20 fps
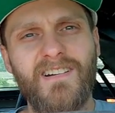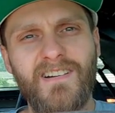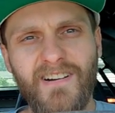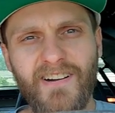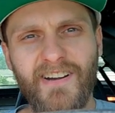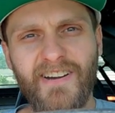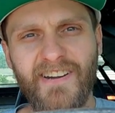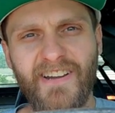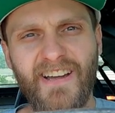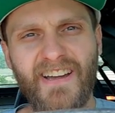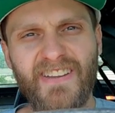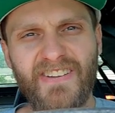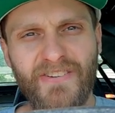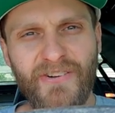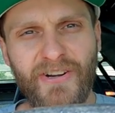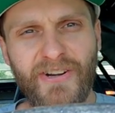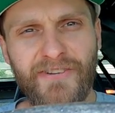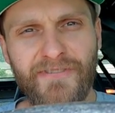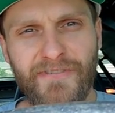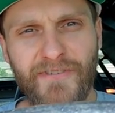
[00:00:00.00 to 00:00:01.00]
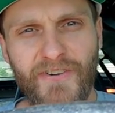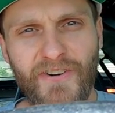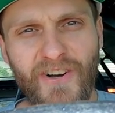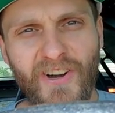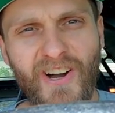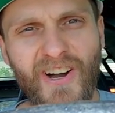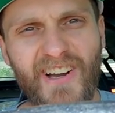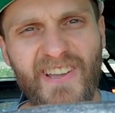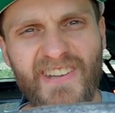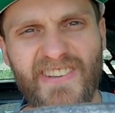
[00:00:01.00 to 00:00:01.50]
Are you guys ready
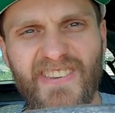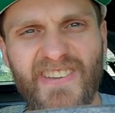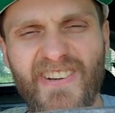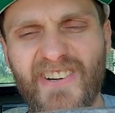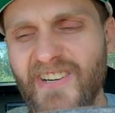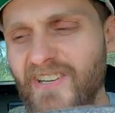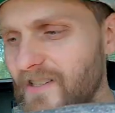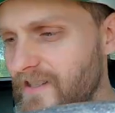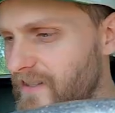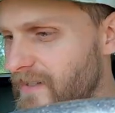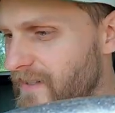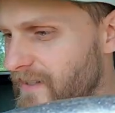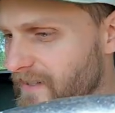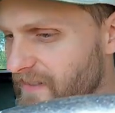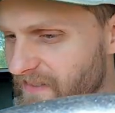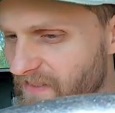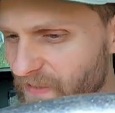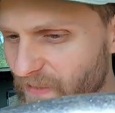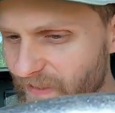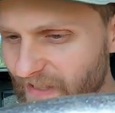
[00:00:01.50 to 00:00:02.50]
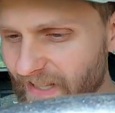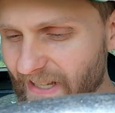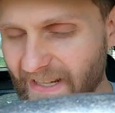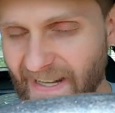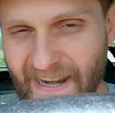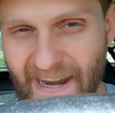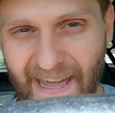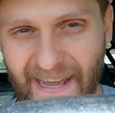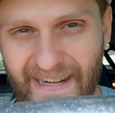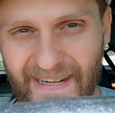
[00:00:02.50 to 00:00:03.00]
for a hot start? It's only
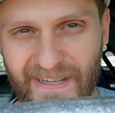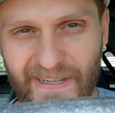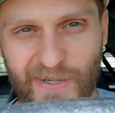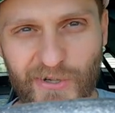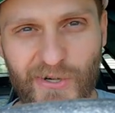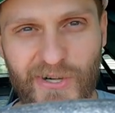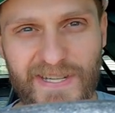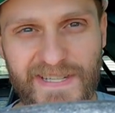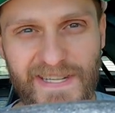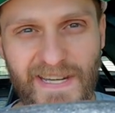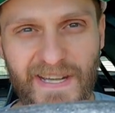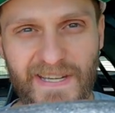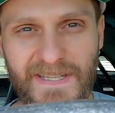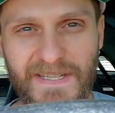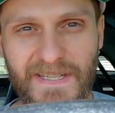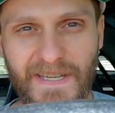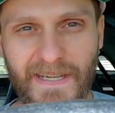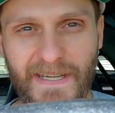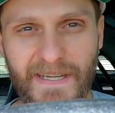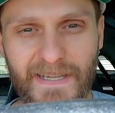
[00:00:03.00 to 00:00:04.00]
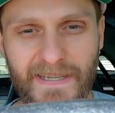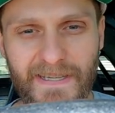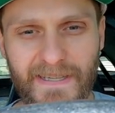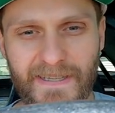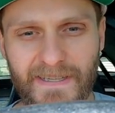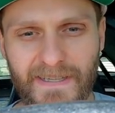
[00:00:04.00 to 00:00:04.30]
like 90 degrees outside.